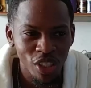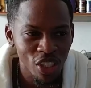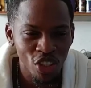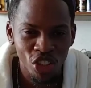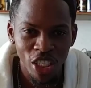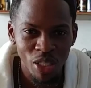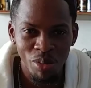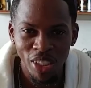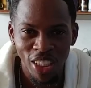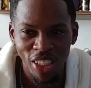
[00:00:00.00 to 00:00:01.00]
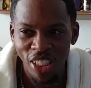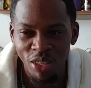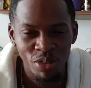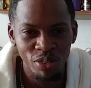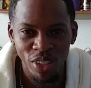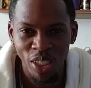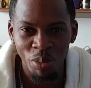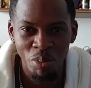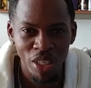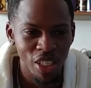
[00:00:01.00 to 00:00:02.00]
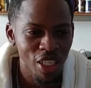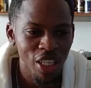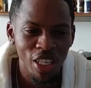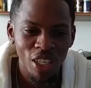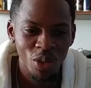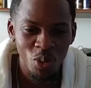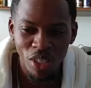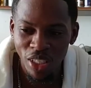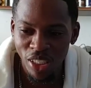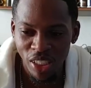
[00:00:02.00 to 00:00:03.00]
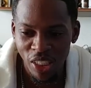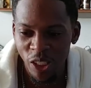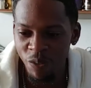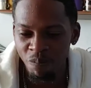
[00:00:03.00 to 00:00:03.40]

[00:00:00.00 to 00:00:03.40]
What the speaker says: you know, transmission D15B wheels.